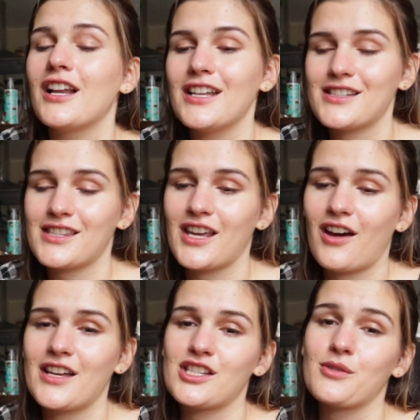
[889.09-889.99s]
list the
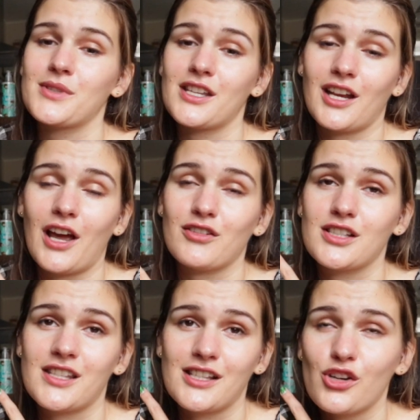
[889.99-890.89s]
items, and then you have
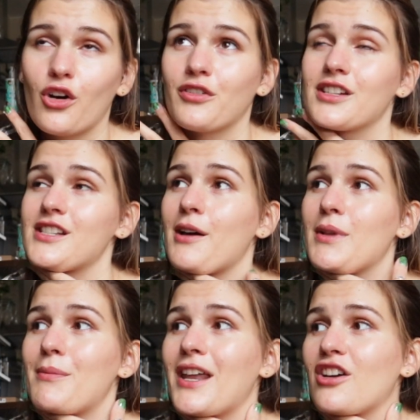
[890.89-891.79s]
to send it off in a
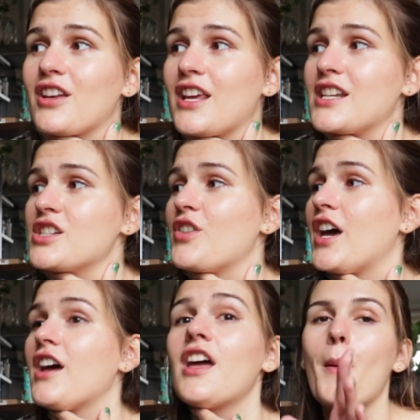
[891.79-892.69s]
timely manner at the end of
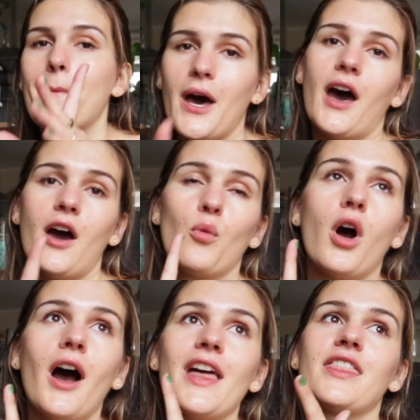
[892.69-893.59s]
it. But
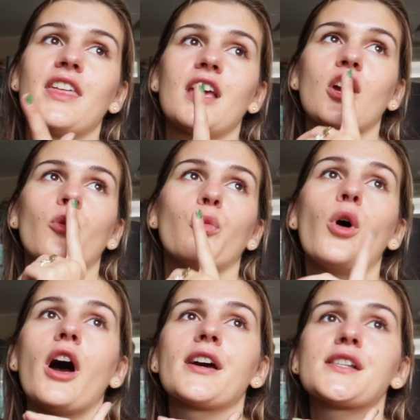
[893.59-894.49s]
what I think
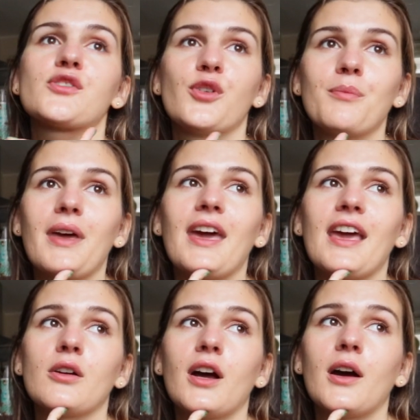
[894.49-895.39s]
works for
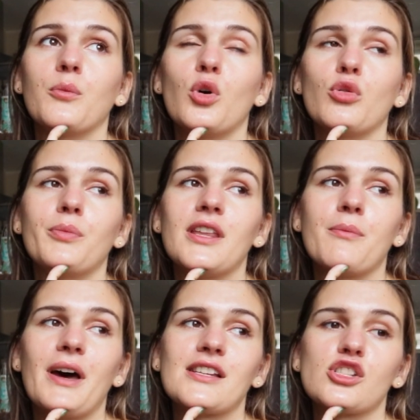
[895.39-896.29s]
me and what will be
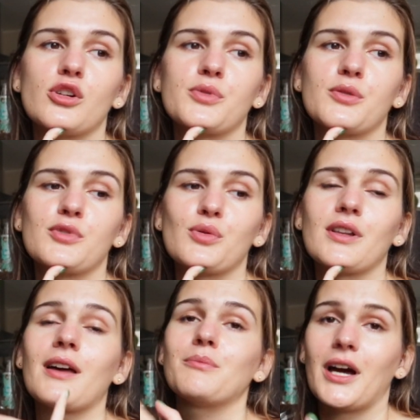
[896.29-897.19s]
the best option
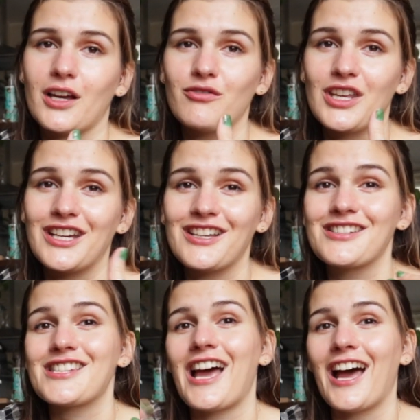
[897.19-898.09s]
between like my
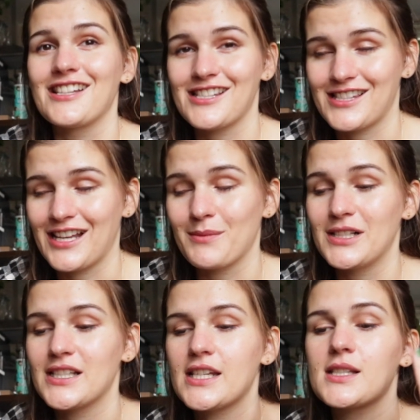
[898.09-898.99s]
convenience and
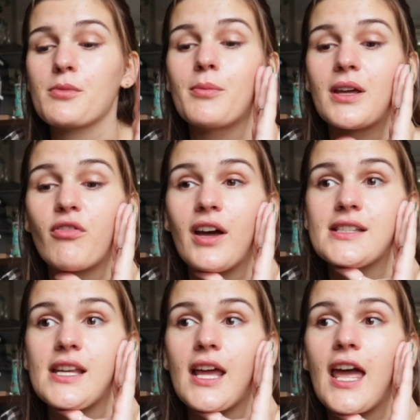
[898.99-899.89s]
sustainability is probably
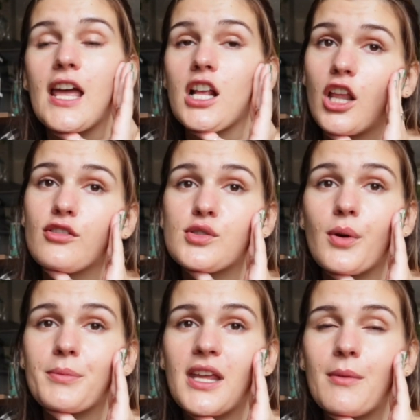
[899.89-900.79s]
finding a clothes
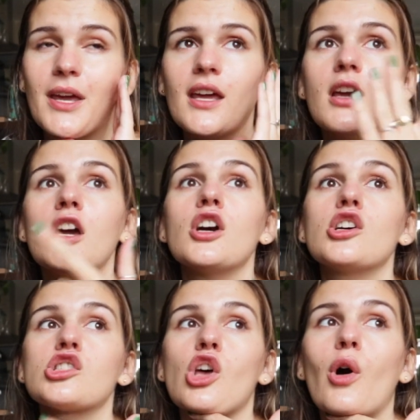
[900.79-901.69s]
swap near me.
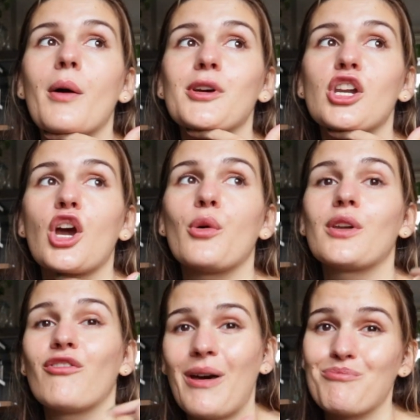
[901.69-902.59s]
So I'm gonna go
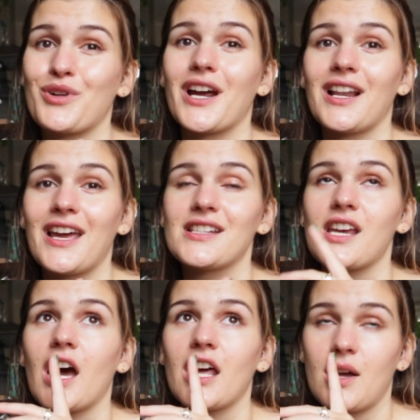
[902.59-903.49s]
on Eventbrite
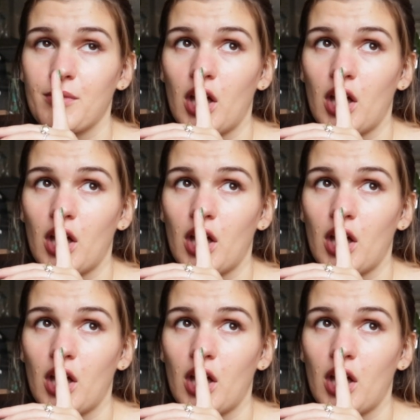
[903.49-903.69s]
later and I'm